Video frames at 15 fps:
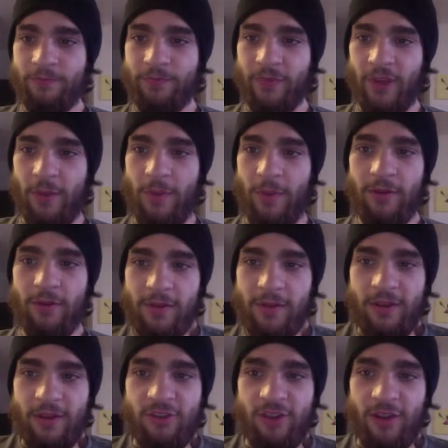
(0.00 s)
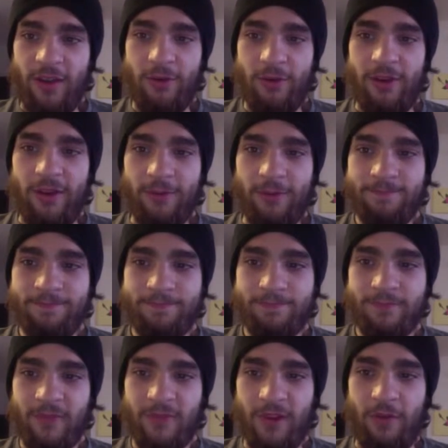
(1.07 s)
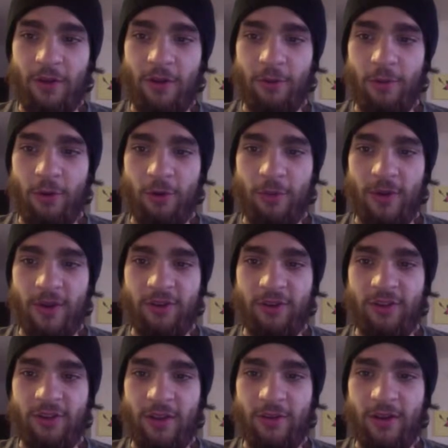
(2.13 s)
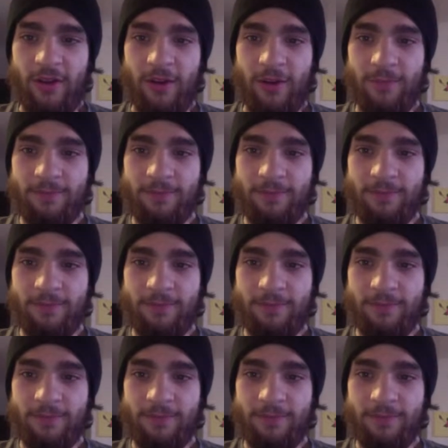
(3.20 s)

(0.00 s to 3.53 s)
Apparently they chill out here. Of all the Pokemon to chill out here.